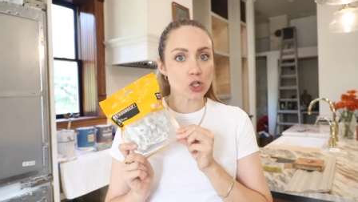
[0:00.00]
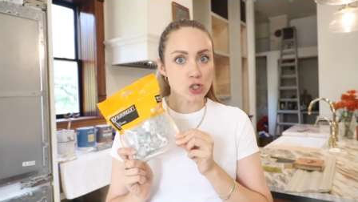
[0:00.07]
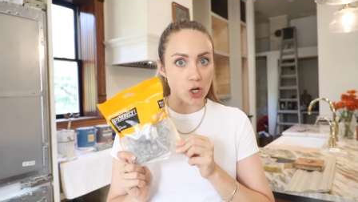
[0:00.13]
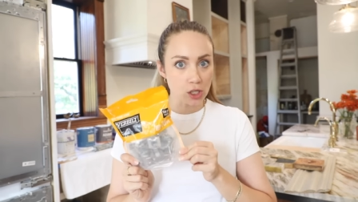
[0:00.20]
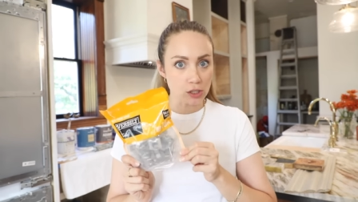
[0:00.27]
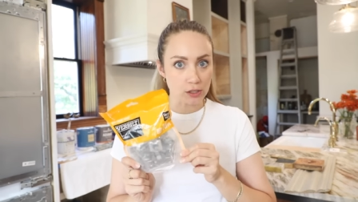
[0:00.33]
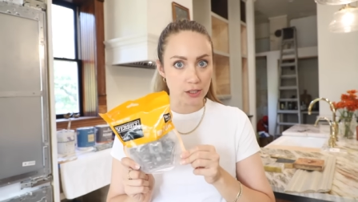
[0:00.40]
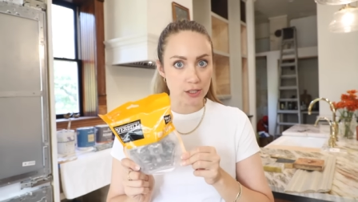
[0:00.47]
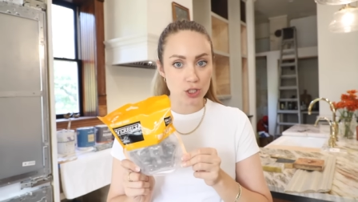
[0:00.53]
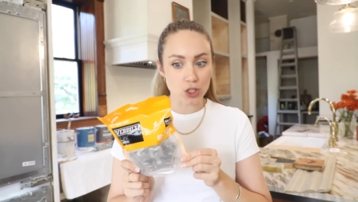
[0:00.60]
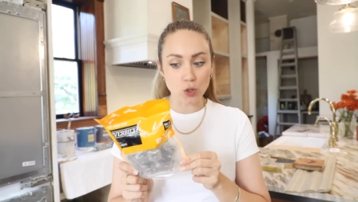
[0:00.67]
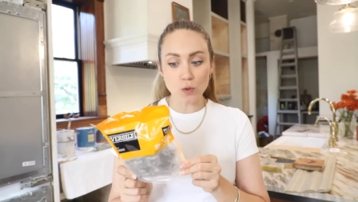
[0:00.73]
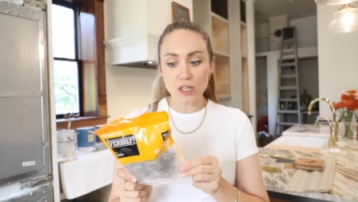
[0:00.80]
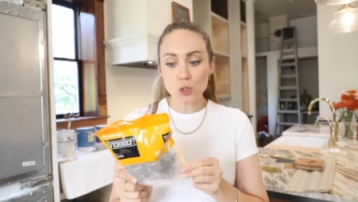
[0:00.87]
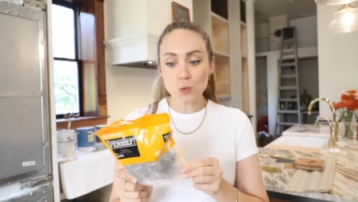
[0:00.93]
dollars.
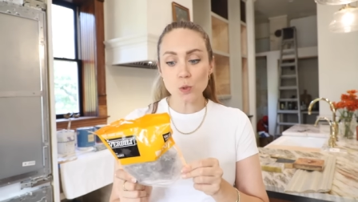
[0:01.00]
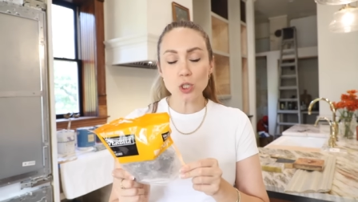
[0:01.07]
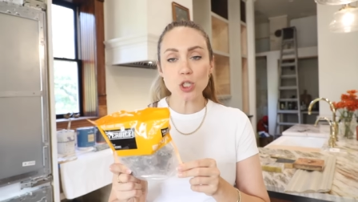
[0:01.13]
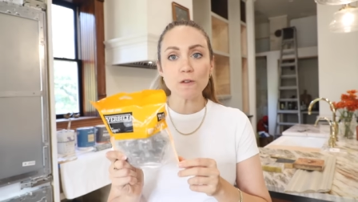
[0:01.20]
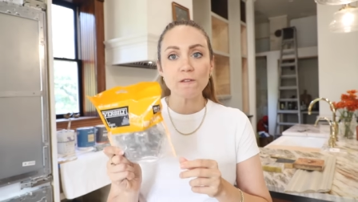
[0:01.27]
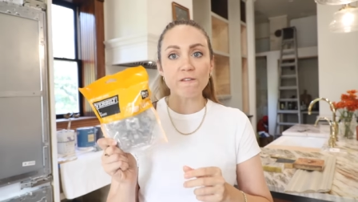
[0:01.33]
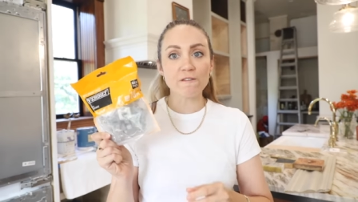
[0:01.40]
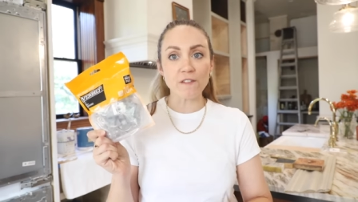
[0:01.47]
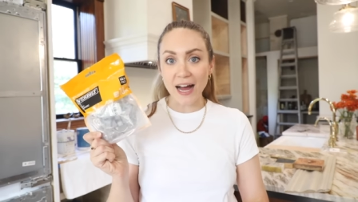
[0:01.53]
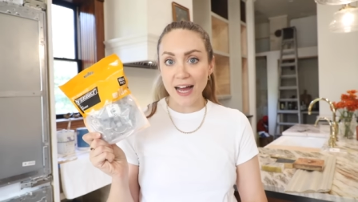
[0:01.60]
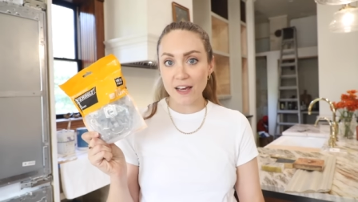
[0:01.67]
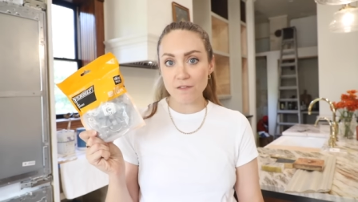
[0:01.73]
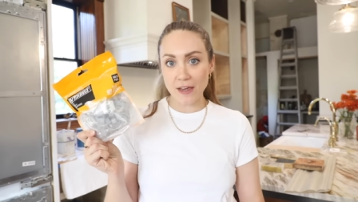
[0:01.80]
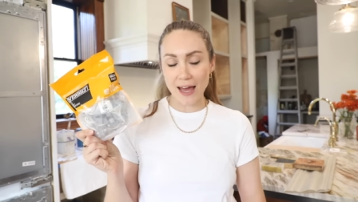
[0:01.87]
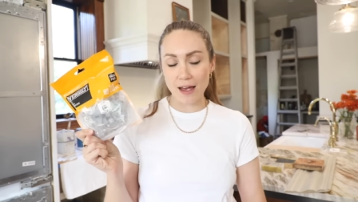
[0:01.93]
So this will do
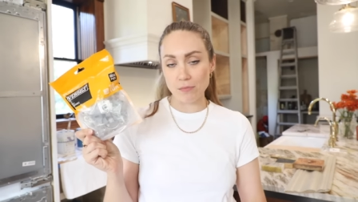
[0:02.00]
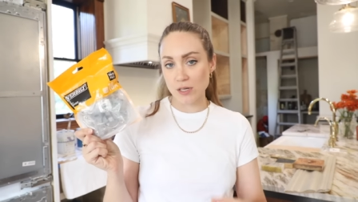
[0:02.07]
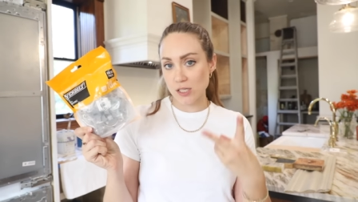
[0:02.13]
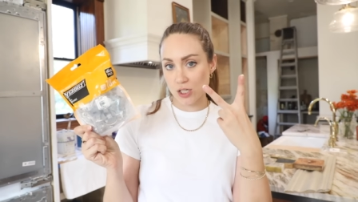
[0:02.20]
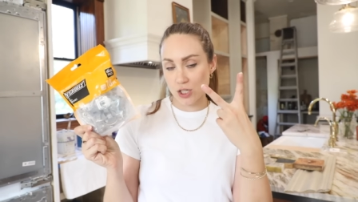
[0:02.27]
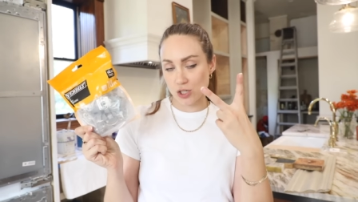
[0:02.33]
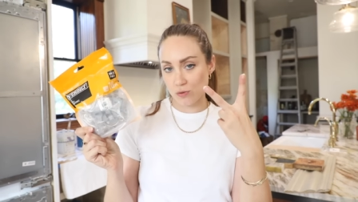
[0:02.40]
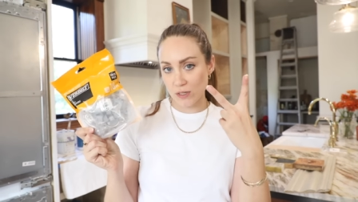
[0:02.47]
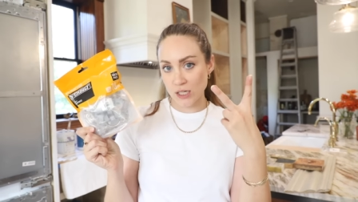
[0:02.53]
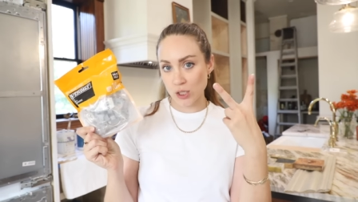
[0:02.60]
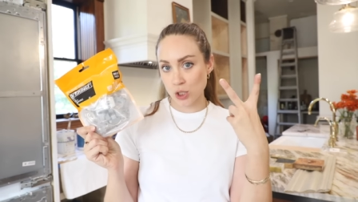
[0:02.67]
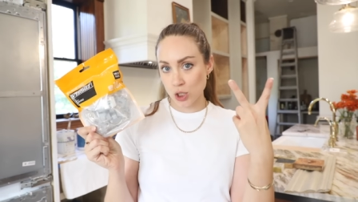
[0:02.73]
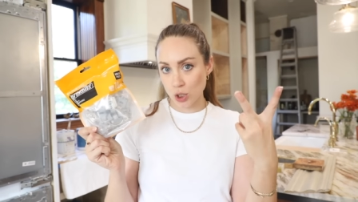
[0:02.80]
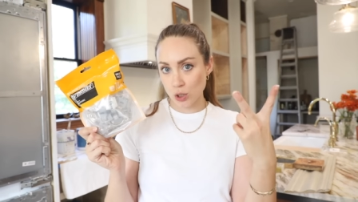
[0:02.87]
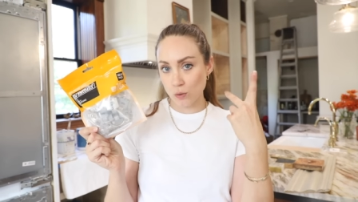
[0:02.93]
five cabinets because you
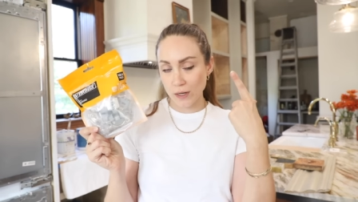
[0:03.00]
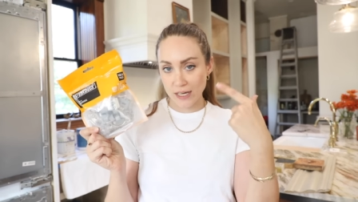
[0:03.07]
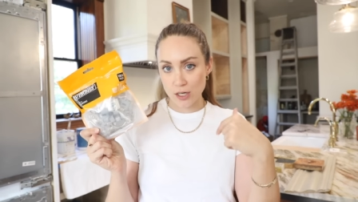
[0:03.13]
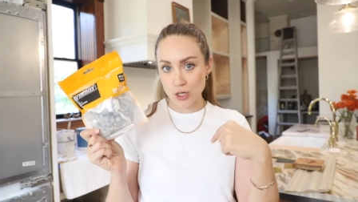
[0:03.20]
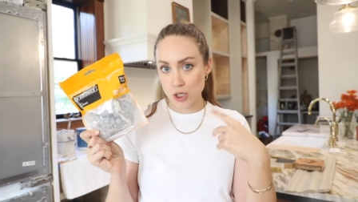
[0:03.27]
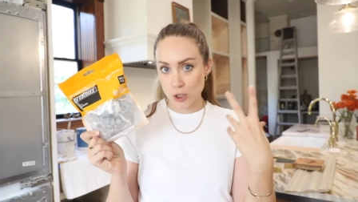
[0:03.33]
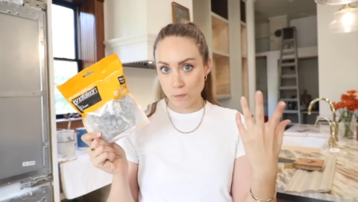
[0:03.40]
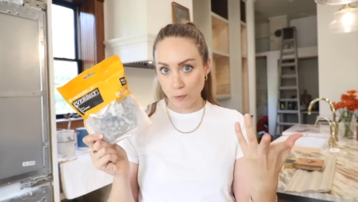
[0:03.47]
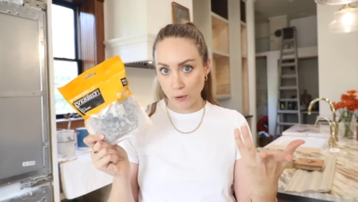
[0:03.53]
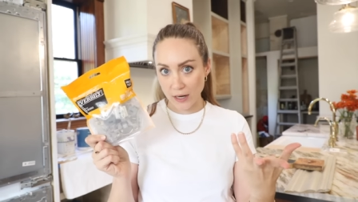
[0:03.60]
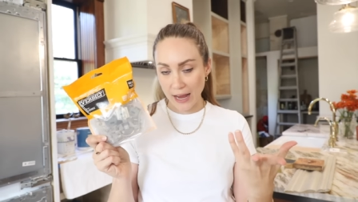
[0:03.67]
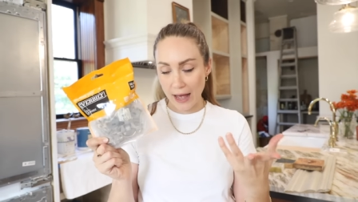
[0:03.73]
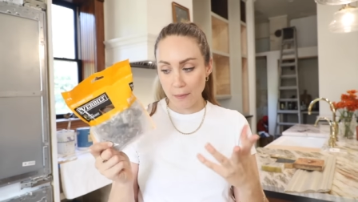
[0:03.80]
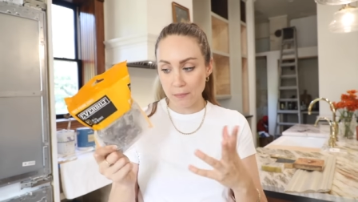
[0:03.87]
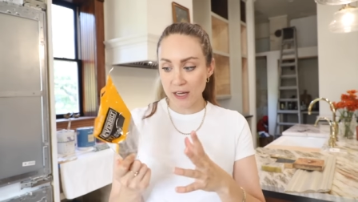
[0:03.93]
need two hinges per
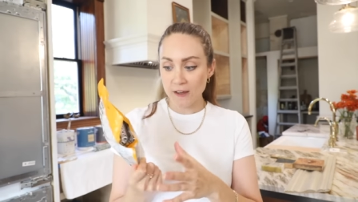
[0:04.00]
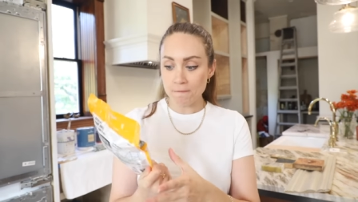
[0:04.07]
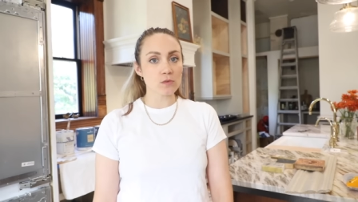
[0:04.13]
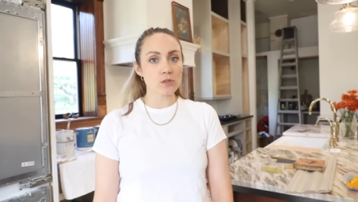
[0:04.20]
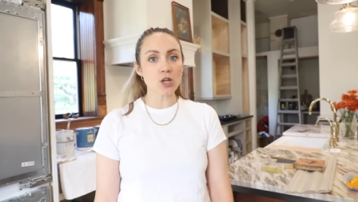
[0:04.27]
cabinet.